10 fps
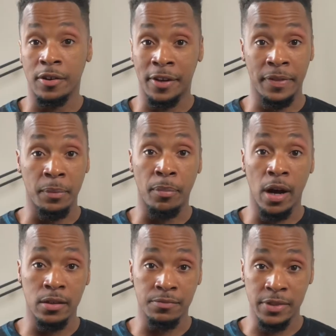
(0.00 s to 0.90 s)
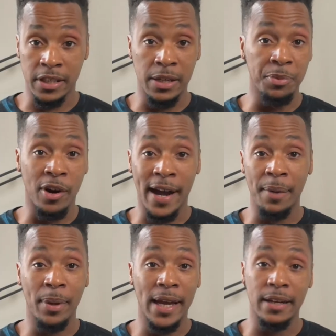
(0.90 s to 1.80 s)
at the bottom to keep your
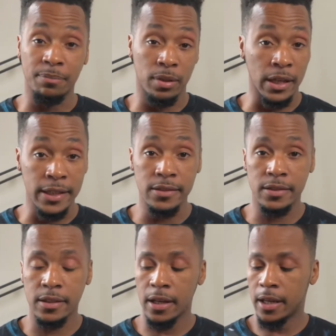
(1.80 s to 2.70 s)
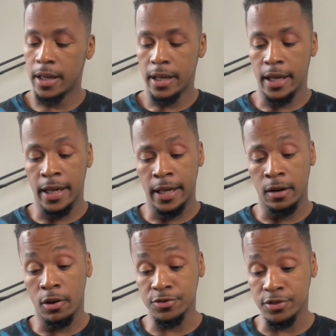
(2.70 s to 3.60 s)
iPad in place. And
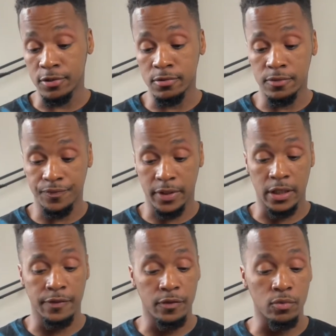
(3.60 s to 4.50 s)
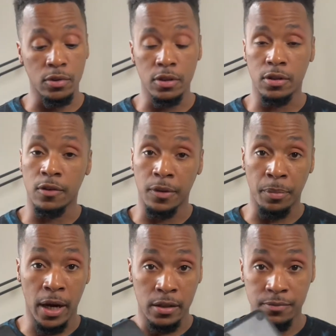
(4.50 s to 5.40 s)
also, if you look on the
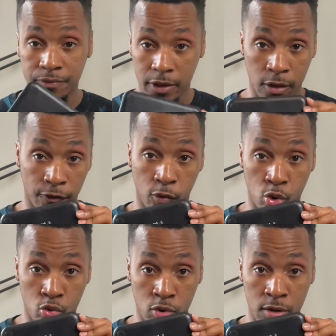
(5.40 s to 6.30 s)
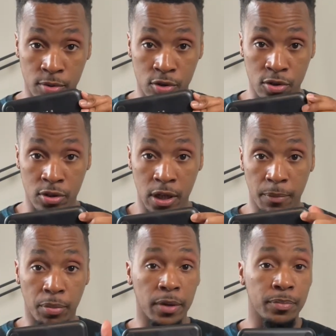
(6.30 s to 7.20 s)
bottom, there are 4 rubber
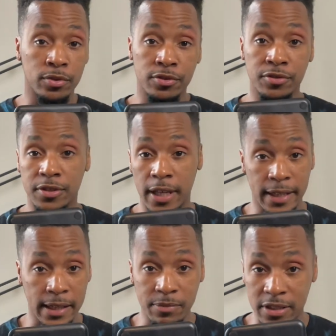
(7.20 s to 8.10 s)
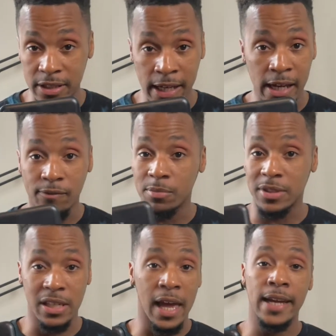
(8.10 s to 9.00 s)
bumpers that keep the stand from
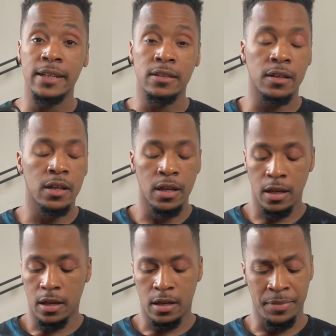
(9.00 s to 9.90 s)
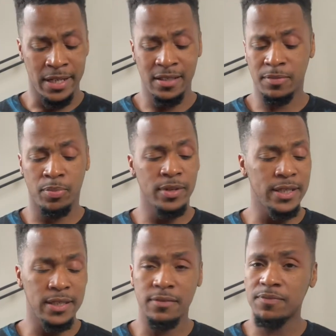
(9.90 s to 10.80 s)
sliding. I mean, it's
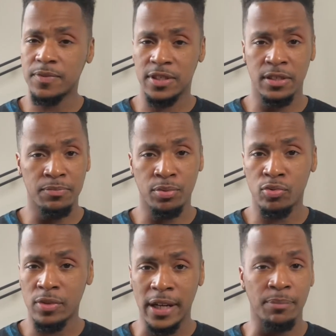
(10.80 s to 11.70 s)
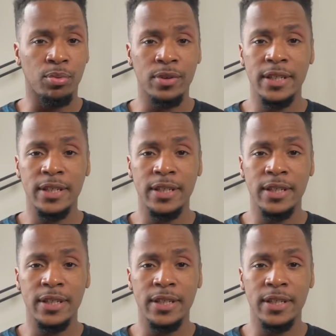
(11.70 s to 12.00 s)
pretty simple and pretty